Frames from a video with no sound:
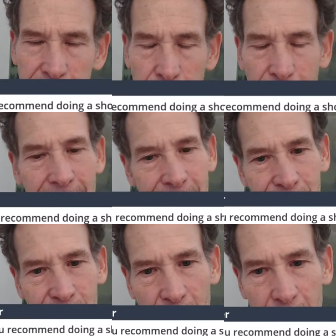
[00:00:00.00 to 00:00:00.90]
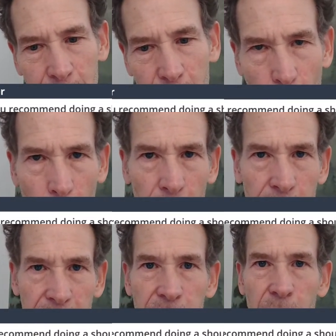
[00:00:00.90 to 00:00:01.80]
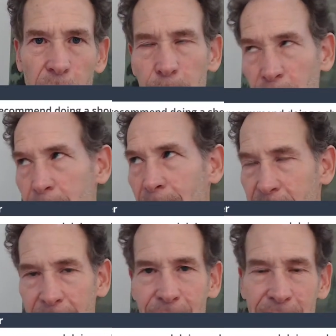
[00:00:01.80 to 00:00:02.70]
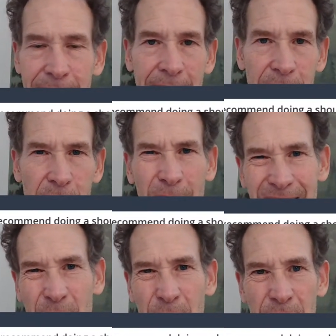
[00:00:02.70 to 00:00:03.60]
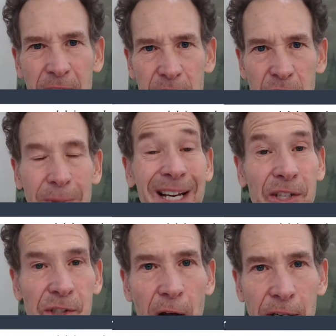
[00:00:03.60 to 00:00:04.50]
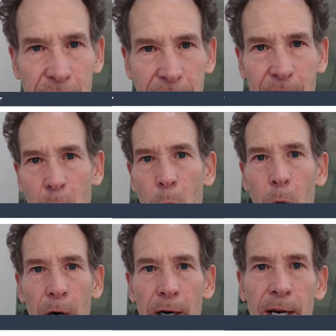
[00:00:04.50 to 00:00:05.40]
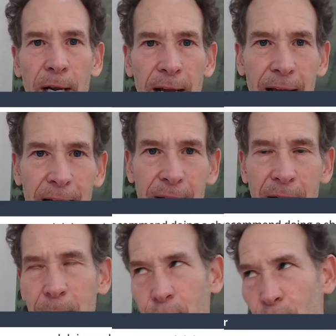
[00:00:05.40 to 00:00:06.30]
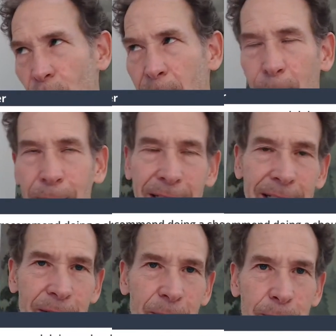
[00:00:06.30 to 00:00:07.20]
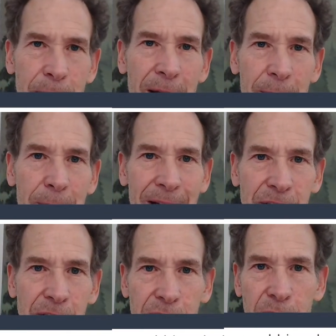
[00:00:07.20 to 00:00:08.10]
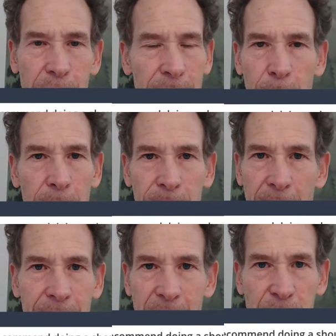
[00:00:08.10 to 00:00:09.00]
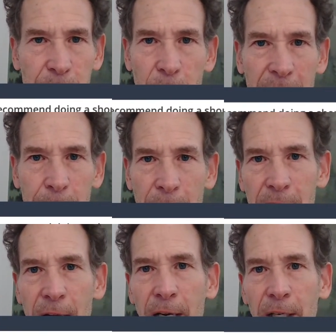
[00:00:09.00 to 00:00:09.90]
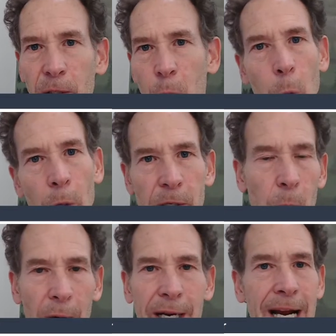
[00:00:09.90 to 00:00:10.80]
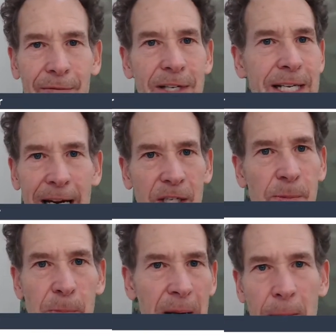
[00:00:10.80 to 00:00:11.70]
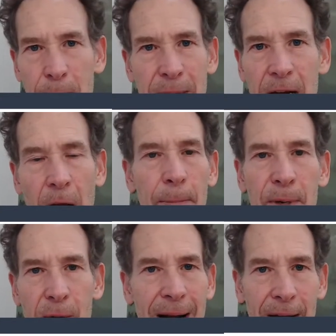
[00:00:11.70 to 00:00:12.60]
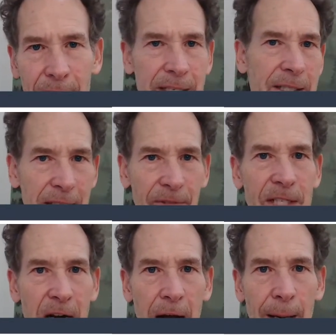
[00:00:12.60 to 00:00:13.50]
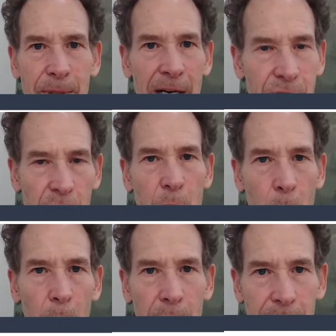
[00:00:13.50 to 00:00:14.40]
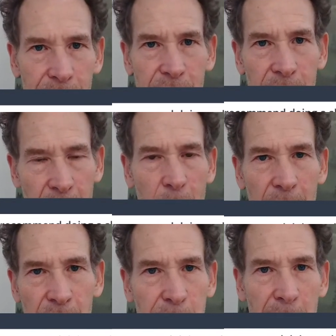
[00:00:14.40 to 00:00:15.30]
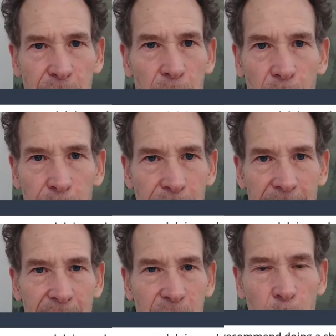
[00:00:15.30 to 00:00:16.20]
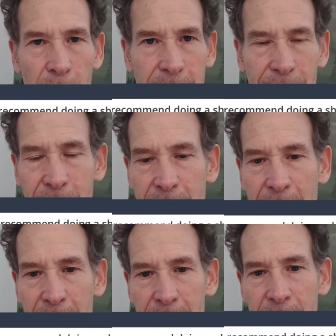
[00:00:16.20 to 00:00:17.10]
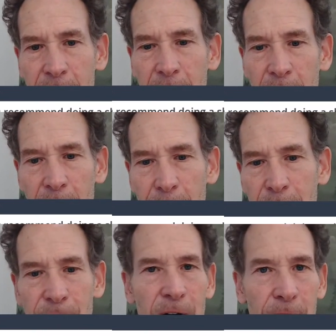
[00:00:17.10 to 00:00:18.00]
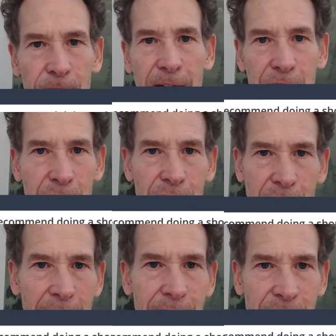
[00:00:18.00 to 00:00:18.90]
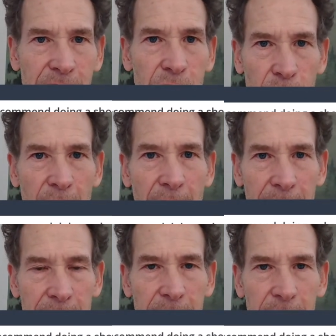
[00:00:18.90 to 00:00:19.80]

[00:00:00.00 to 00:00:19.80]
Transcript: it depends. Core you can do pretty much every day, though I don't think it should be exhaustive core. And probably it would be best just to do it 4 or 5 days per week. But your core, you're working every day just by being up and around and lifting objects. Your core is one of those muscle groups that gets worked every day. Your finger flexors obviously do not.